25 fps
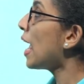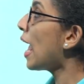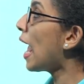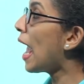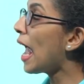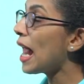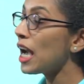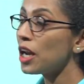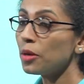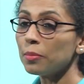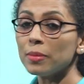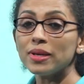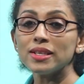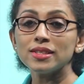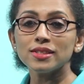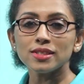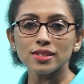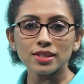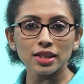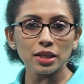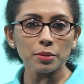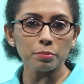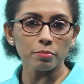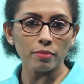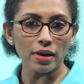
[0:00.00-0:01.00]
elements
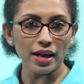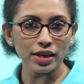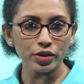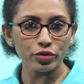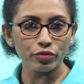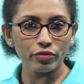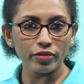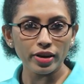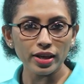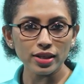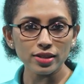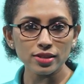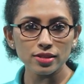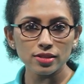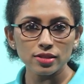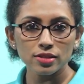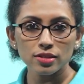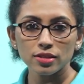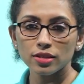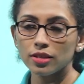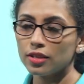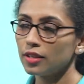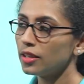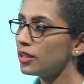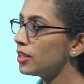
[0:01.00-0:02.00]
in the matrix.
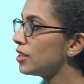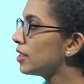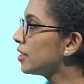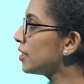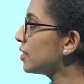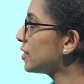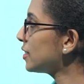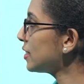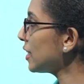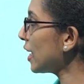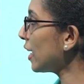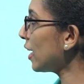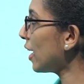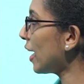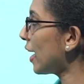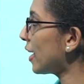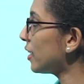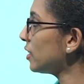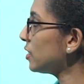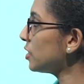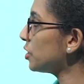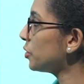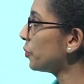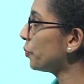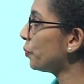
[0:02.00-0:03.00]

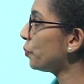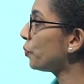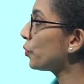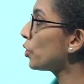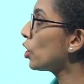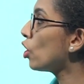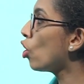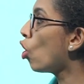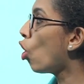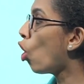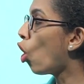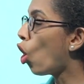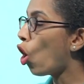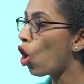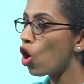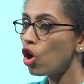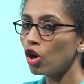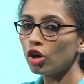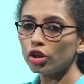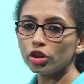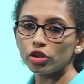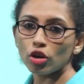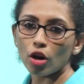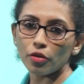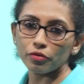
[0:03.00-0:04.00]
Second,
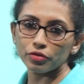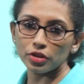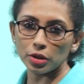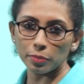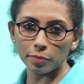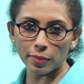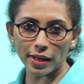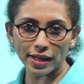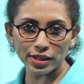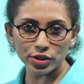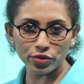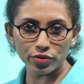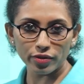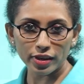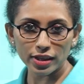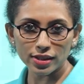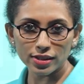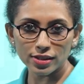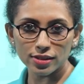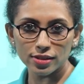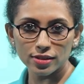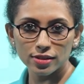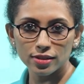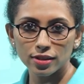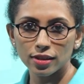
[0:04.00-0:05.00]
order of the
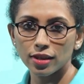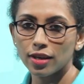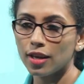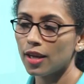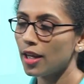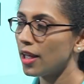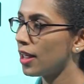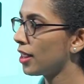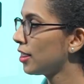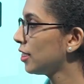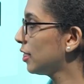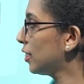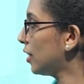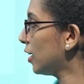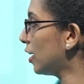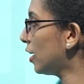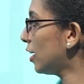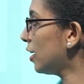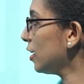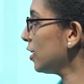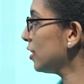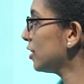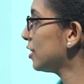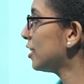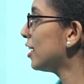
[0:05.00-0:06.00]
matrix.
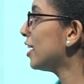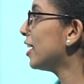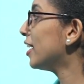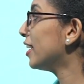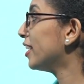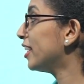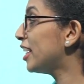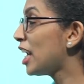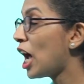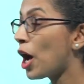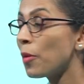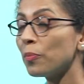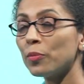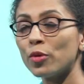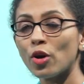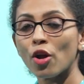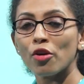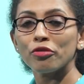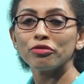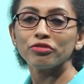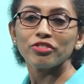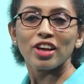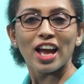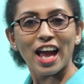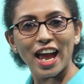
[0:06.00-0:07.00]
Third, number
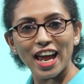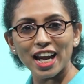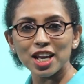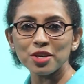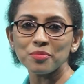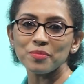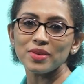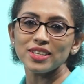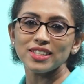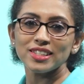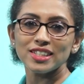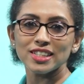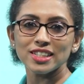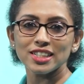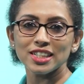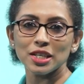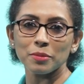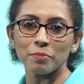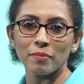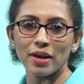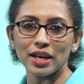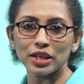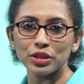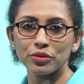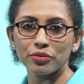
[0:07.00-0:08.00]
of elements in the
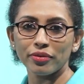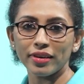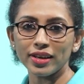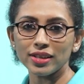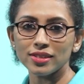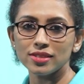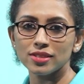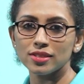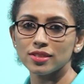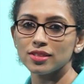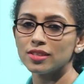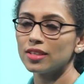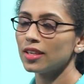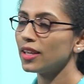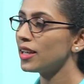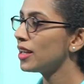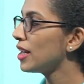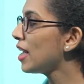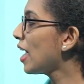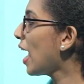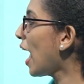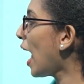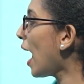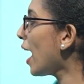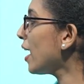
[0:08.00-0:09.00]
matrix.
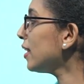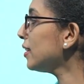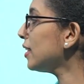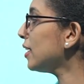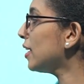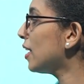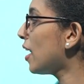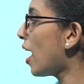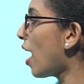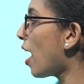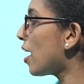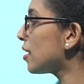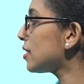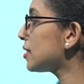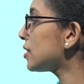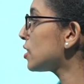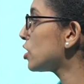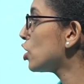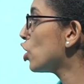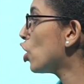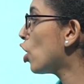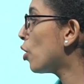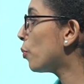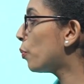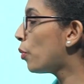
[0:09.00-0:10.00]
And the last,
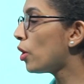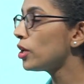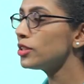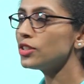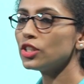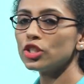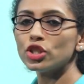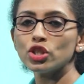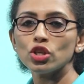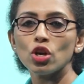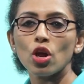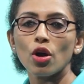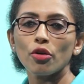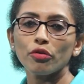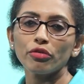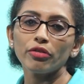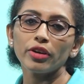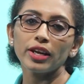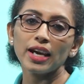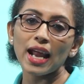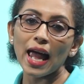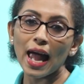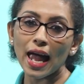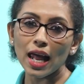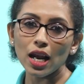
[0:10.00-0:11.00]
position of
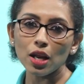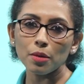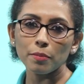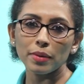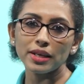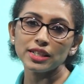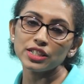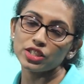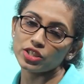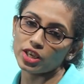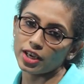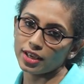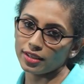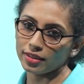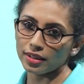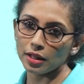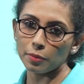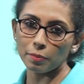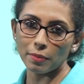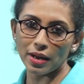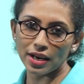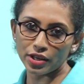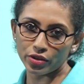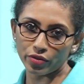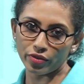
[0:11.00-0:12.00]
an element in the
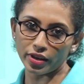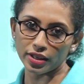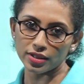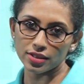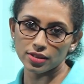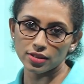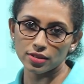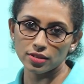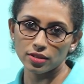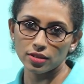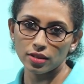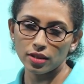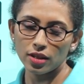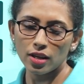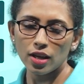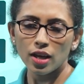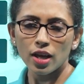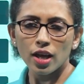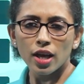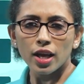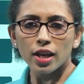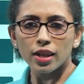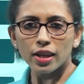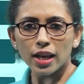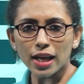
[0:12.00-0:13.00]
matrix.
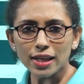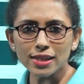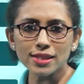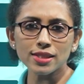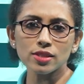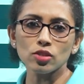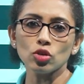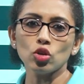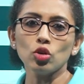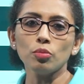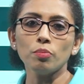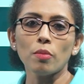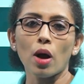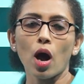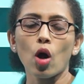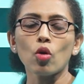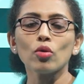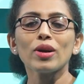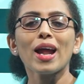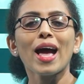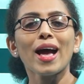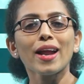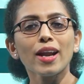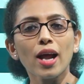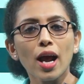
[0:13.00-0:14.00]
Let's zoom
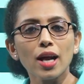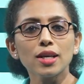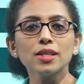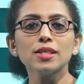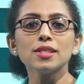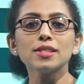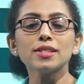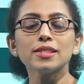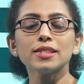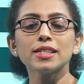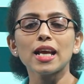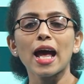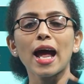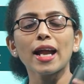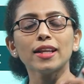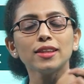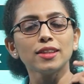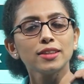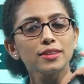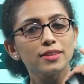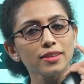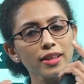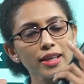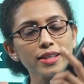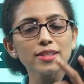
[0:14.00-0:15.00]
out and understand
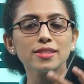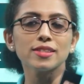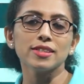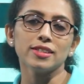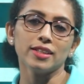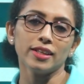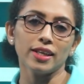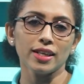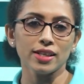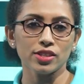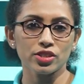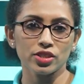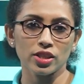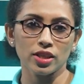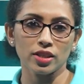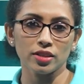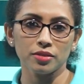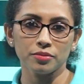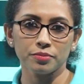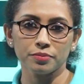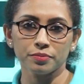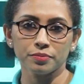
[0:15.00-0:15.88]
the things in detail.